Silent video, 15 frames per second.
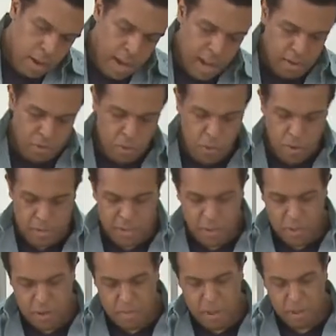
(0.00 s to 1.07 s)
and of course
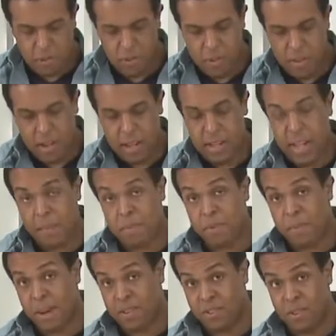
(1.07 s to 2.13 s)
I want to make sure that I label
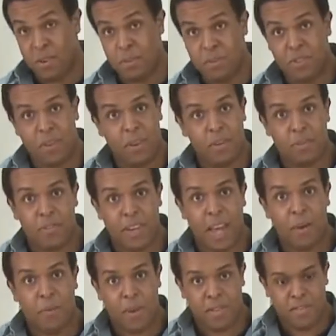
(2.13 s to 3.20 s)
my tube so I don't
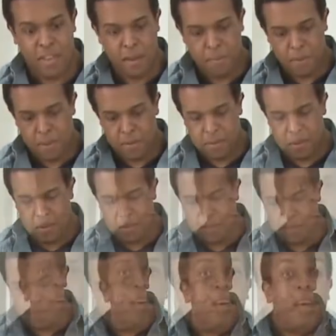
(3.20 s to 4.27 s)
forget what sample this is.
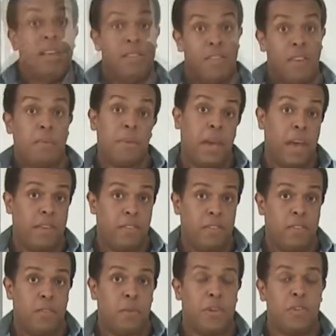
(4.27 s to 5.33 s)
In some
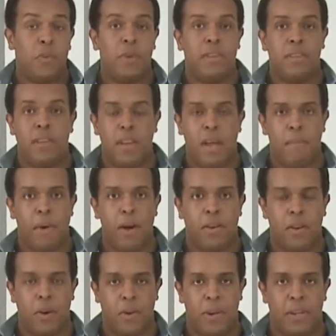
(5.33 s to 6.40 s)
cases, when doing DNA
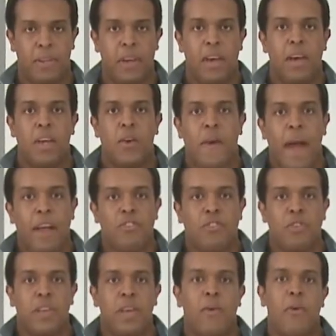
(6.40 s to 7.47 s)
barcoding, you're
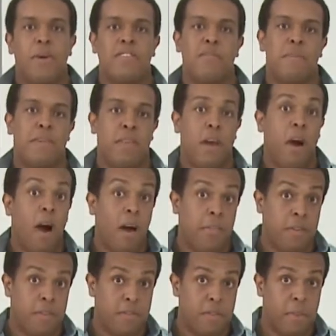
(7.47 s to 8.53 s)
actually going to be the
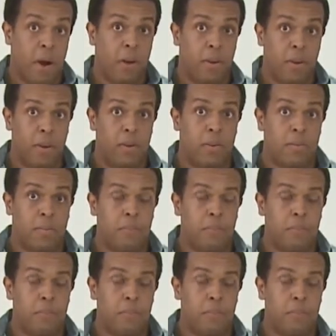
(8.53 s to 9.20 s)
author of the barcode.